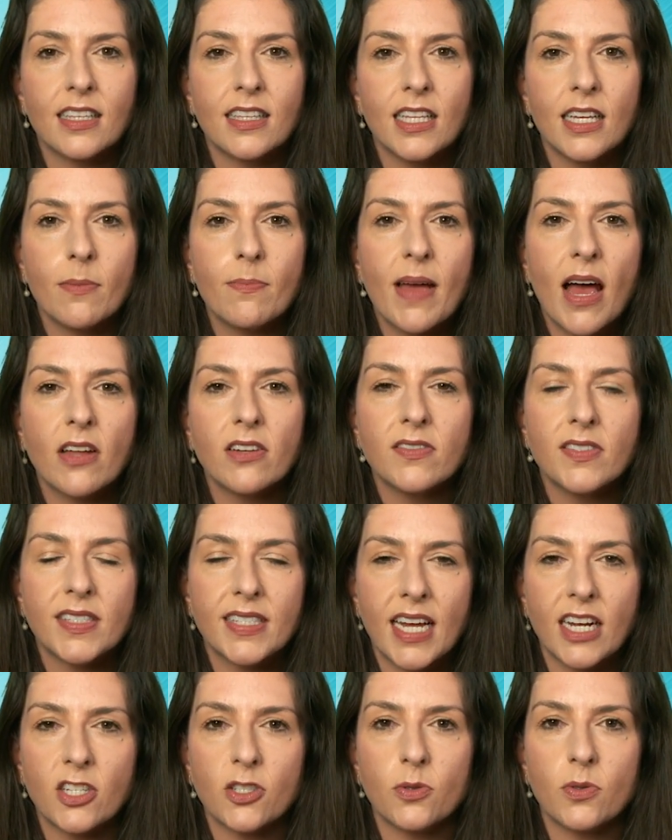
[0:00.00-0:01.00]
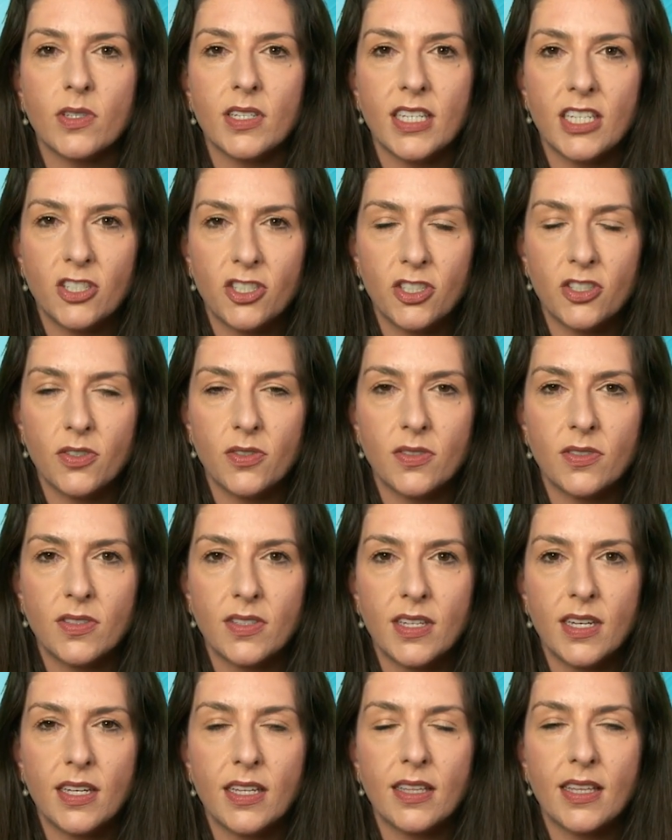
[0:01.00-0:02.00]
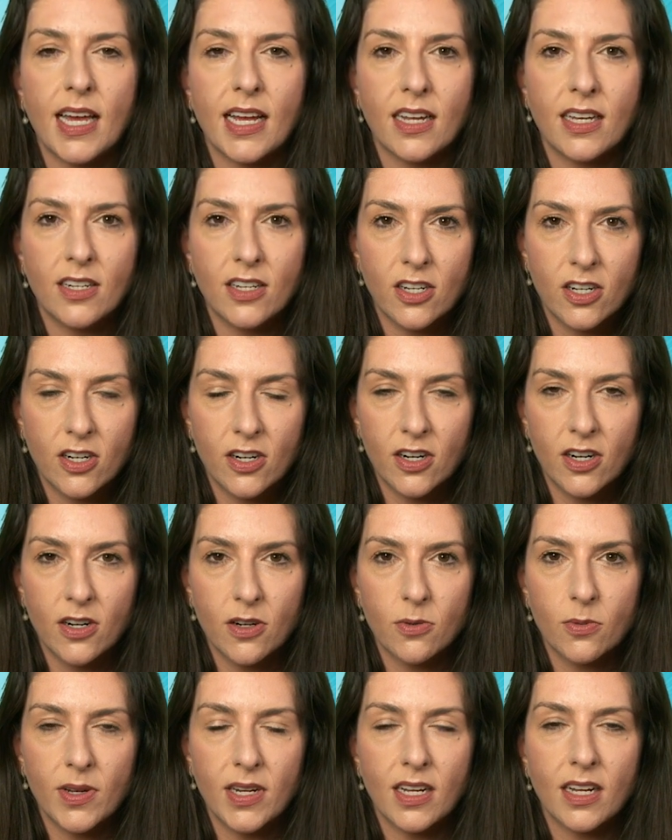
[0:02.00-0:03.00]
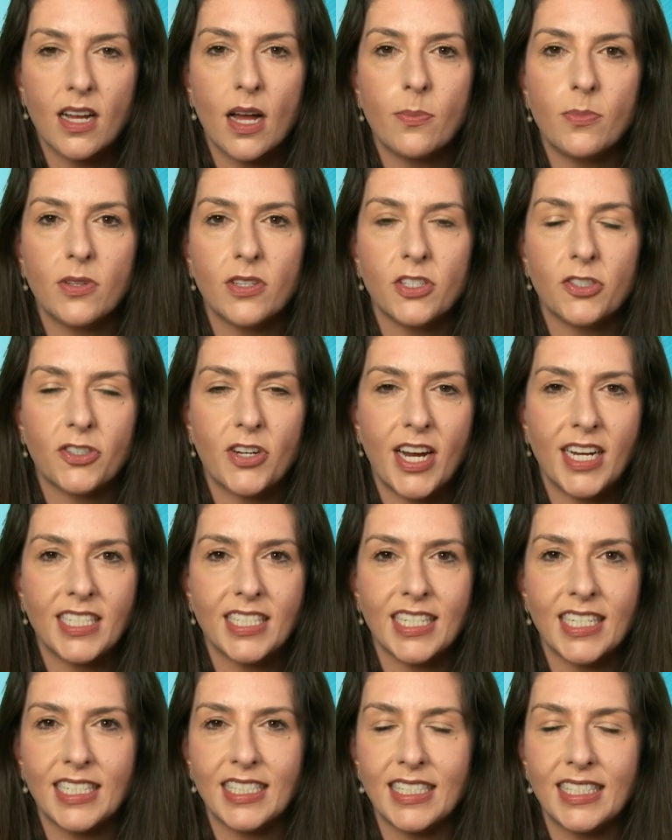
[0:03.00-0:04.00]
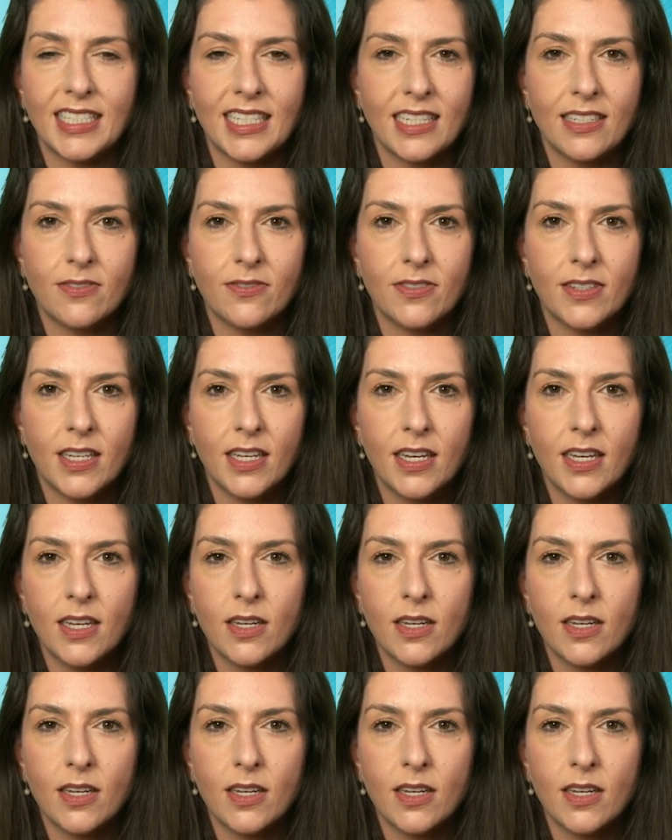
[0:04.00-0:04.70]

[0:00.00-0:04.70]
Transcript: the amount of sexual issues that can occur when a couple is trying to conceive.